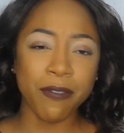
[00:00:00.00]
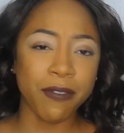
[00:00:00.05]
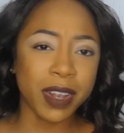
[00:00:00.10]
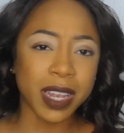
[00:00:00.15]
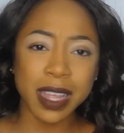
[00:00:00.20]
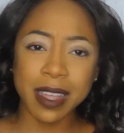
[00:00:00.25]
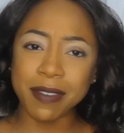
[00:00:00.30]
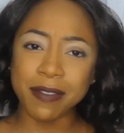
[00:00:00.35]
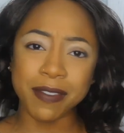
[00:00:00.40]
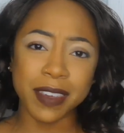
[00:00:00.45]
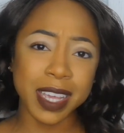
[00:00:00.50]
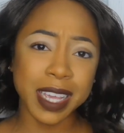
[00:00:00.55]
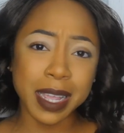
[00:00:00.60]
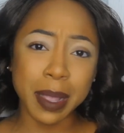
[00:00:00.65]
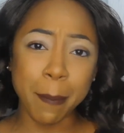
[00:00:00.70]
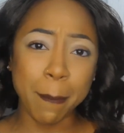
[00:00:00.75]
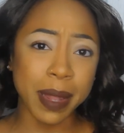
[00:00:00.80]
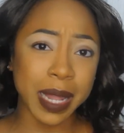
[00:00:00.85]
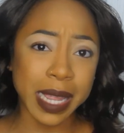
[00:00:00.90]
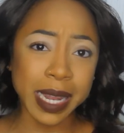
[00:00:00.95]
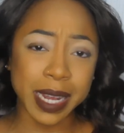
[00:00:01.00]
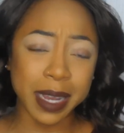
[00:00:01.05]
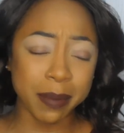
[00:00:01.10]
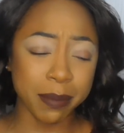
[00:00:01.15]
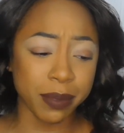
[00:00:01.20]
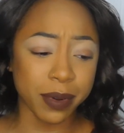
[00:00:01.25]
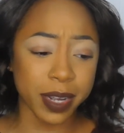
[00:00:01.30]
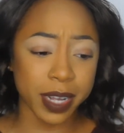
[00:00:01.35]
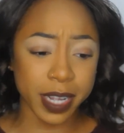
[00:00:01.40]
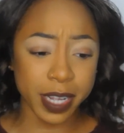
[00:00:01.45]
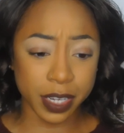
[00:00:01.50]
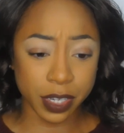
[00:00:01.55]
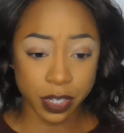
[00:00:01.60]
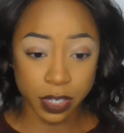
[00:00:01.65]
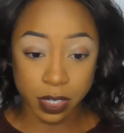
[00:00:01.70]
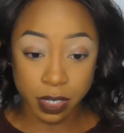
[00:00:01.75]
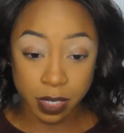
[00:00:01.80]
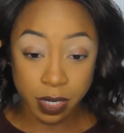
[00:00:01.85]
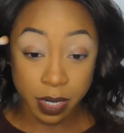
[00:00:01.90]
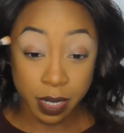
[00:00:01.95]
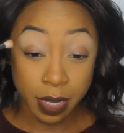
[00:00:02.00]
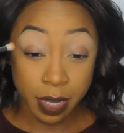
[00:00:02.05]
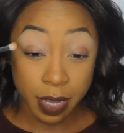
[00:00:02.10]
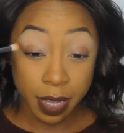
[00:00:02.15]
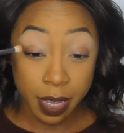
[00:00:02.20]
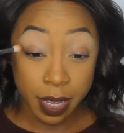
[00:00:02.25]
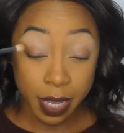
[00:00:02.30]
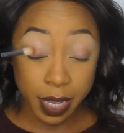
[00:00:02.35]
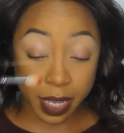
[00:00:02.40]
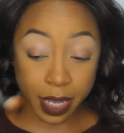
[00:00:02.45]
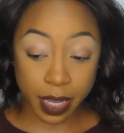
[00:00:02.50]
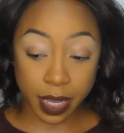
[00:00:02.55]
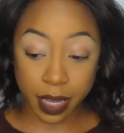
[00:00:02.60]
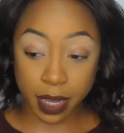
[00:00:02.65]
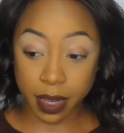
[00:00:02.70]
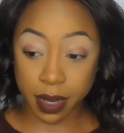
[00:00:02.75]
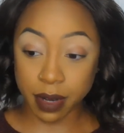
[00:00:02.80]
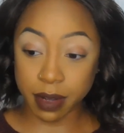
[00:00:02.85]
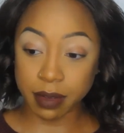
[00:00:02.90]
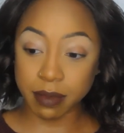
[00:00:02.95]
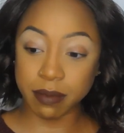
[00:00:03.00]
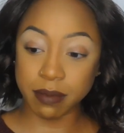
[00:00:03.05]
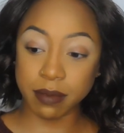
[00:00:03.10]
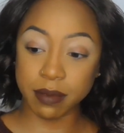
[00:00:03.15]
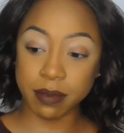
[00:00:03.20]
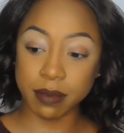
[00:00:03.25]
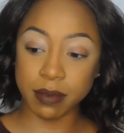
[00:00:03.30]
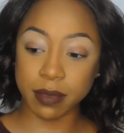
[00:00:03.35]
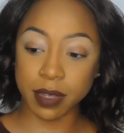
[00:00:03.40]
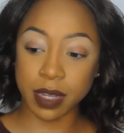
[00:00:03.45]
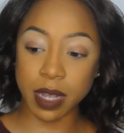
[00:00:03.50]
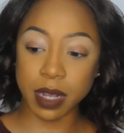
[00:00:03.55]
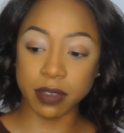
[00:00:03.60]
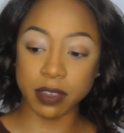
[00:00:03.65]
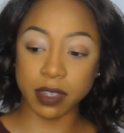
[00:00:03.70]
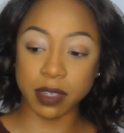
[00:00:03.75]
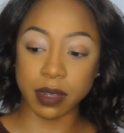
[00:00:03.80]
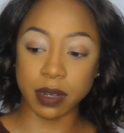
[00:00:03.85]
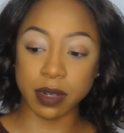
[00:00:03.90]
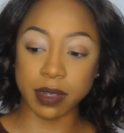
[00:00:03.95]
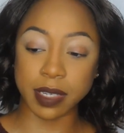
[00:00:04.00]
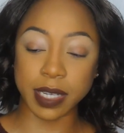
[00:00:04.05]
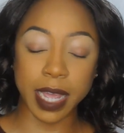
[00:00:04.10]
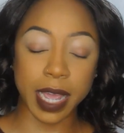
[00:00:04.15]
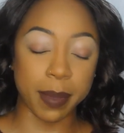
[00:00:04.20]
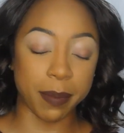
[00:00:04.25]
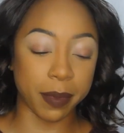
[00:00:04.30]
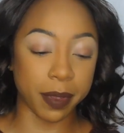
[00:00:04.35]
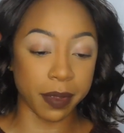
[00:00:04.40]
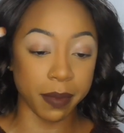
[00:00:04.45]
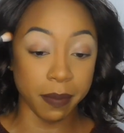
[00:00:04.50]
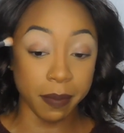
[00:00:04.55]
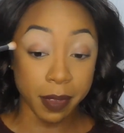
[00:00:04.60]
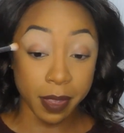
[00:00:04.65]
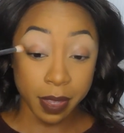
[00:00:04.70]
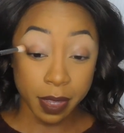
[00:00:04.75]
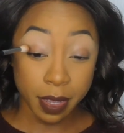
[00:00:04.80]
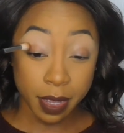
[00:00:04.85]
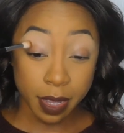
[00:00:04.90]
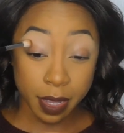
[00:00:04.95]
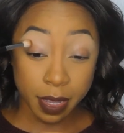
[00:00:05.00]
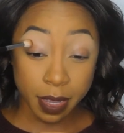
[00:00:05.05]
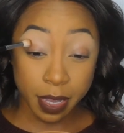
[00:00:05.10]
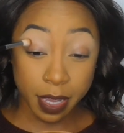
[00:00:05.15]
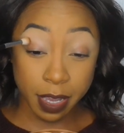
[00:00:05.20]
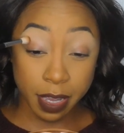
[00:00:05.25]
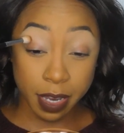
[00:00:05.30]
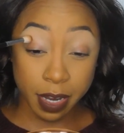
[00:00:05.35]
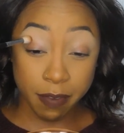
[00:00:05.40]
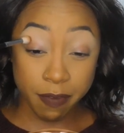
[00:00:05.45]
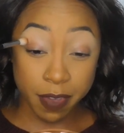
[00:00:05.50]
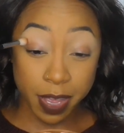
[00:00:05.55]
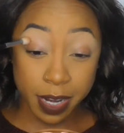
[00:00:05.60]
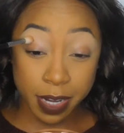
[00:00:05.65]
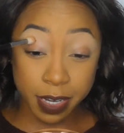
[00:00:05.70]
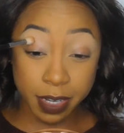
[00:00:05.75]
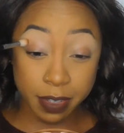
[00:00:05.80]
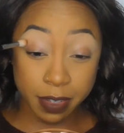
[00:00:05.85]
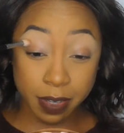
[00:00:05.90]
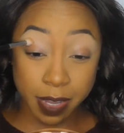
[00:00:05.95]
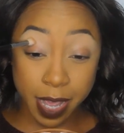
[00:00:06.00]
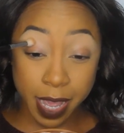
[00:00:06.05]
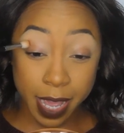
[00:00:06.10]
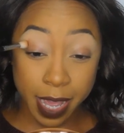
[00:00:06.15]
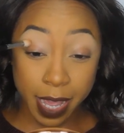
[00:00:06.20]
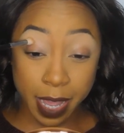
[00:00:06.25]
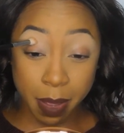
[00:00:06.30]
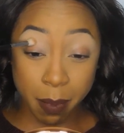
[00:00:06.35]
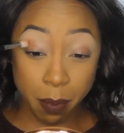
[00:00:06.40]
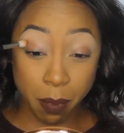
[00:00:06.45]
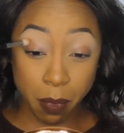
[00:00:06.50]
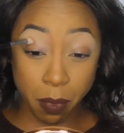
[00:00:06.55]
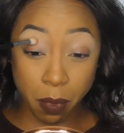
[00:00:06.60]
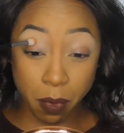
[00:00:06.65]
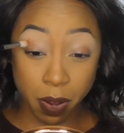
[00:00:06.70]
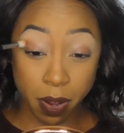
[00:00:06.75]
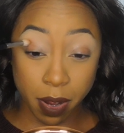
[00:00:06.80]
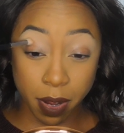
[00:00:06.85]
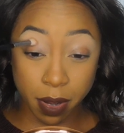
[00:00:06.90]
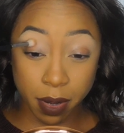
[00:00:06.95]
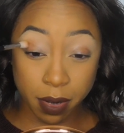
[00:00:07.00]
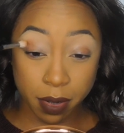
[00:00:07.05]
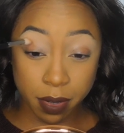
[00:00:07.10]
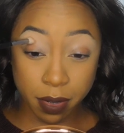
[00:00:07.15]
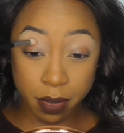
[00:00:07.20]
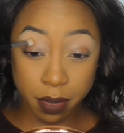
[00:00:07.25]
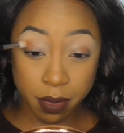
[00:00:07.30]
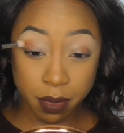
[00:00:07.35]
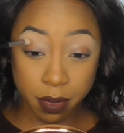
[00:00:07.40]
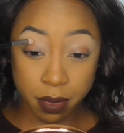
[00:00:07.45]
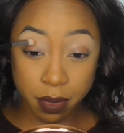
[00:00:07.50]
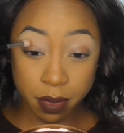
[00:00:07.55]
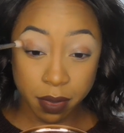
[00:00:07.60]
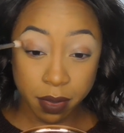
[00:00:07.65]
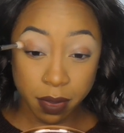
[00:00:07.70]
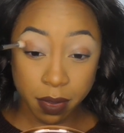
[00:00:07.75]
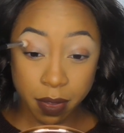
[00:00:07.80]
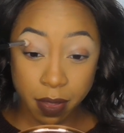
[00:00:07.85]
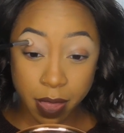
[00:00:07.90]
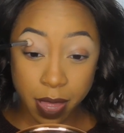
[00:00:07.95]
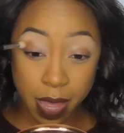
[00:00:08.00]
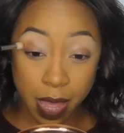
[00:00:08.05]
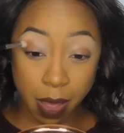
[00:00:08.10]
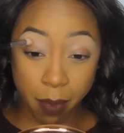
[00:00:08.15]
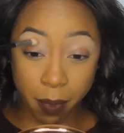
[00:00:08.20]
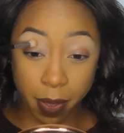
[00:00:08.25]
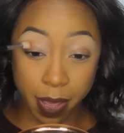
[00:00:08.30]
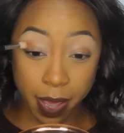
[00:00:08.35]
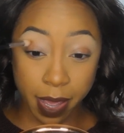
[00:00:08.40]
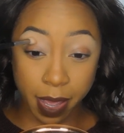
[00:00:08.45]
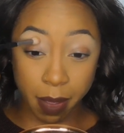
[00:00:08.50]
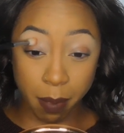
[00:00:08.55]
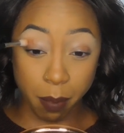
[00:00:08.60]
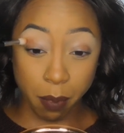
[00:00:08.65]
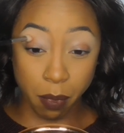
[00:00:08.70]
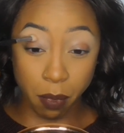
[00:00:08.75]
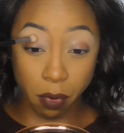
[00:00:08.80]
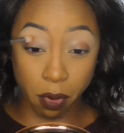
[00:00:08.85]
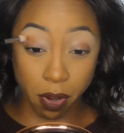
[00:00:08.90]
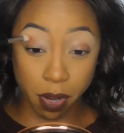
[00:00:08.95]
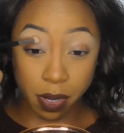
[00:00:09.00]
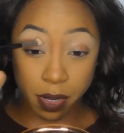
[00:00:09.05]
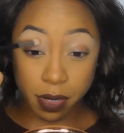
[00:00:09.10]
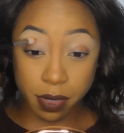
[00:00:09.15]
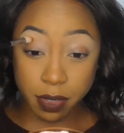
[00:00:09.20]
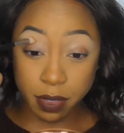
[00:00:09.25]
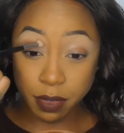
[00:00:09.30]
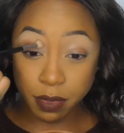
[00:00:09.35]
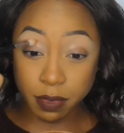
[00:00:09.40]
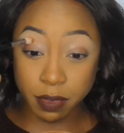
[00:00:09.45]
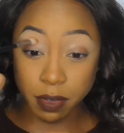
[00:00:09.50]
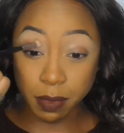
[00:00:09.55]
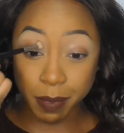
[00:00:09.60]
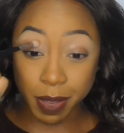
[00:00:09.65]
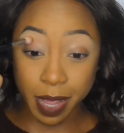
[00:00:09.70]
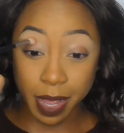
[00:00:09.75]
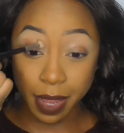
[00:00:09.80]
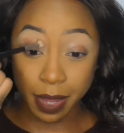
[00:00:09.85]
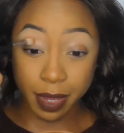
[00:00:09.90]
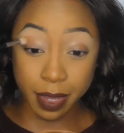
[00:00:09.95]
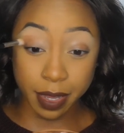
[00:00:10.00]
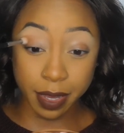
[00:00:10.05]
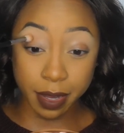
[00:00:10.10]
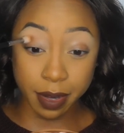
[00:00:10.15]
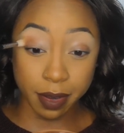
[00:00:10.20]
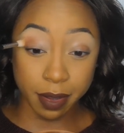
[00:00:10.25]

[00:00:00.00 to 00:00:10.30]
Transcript: Fluffy blending brush. And I'm just going to tap it. And if I need to add more, I will add more to my eyelid.